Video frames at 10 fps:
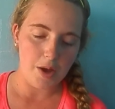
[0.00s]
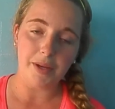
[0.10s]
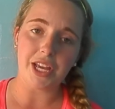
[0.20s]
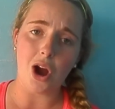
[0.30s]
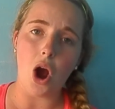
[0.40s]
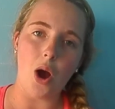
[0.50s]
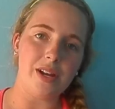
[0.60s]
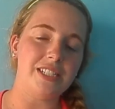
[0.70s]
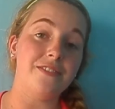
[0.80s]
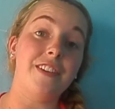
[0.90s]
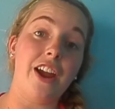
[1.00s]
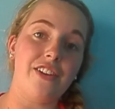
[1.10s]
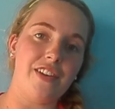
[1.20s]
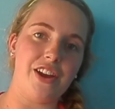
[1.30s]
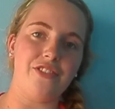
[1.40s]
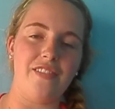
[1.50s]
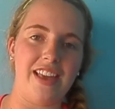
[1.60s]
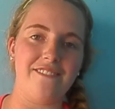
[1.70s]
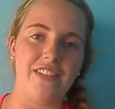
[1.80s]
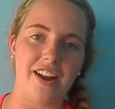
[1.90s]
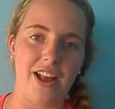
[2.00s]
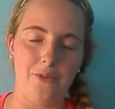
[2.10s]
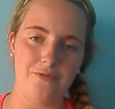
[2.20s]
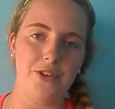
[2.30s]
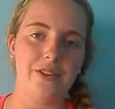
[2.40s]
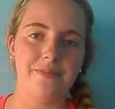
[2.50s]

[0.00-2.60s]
but they are always very, very friendly and very helpful.